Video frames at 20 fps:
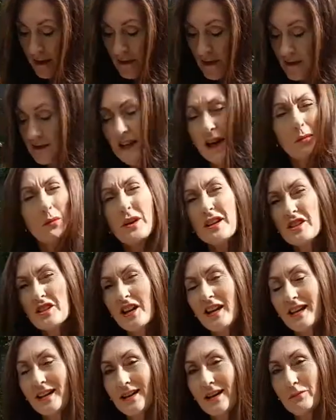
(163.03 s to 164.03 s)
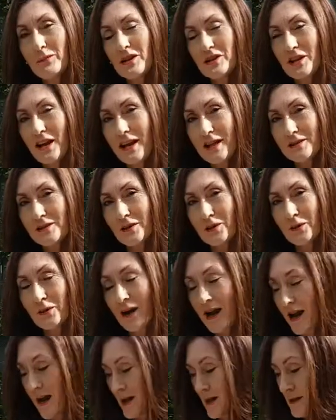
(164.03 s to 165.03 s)
things like witch
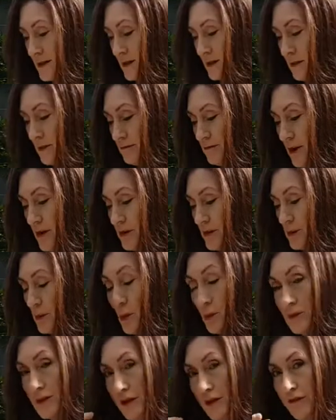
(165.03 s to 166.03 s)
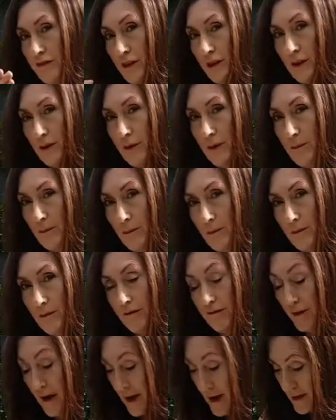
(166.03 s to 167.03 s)
hazel and rose water for your
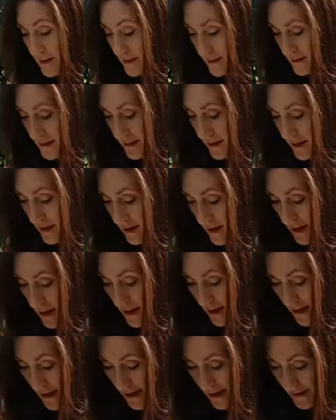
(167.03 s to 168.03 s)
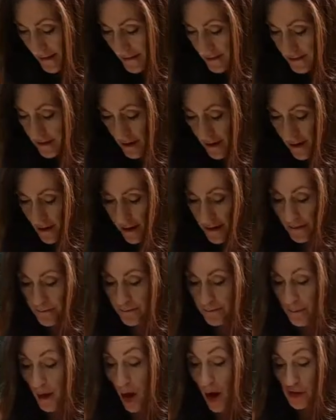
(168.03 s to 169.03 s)
face. And
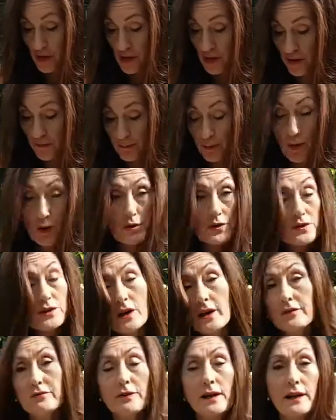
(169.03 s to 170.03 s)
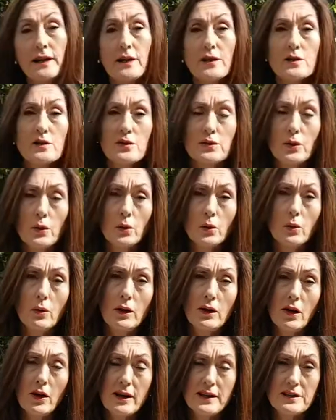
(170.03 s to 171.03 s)
hydrogen peroxide, really useful
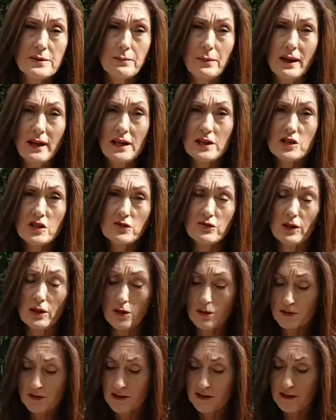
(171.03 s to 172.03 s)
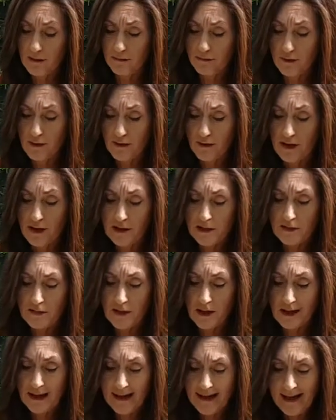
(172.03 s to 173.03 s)
light bleach for lots of different things
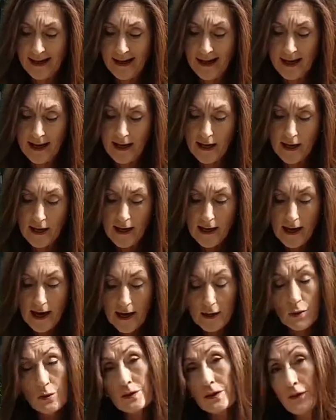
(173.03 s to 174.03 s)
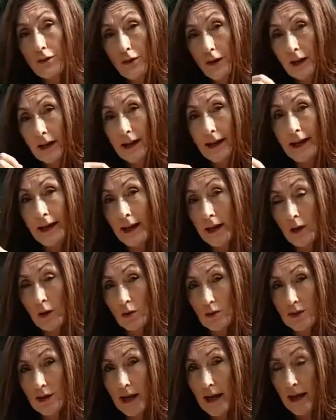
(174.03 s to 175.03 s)
for cleaning, and also for cleaning
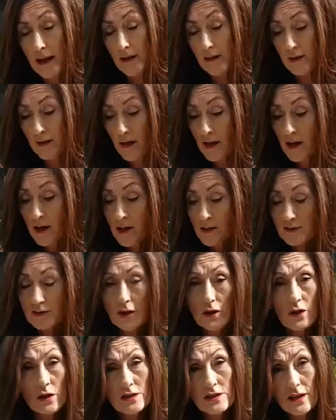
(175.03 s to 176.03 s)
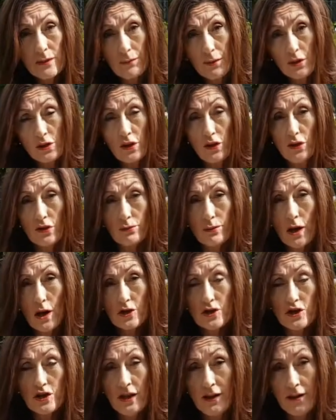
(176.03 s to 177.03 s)
your teeth. So you can dip your
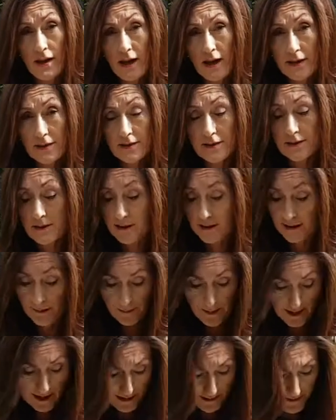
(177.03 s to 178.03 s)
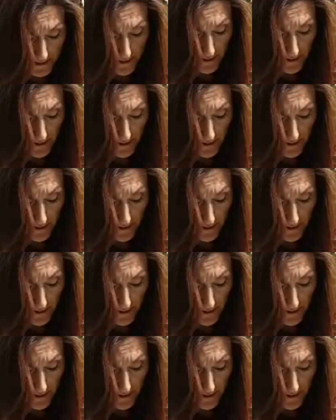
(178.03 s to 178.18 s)
toothbrush in this, dip it in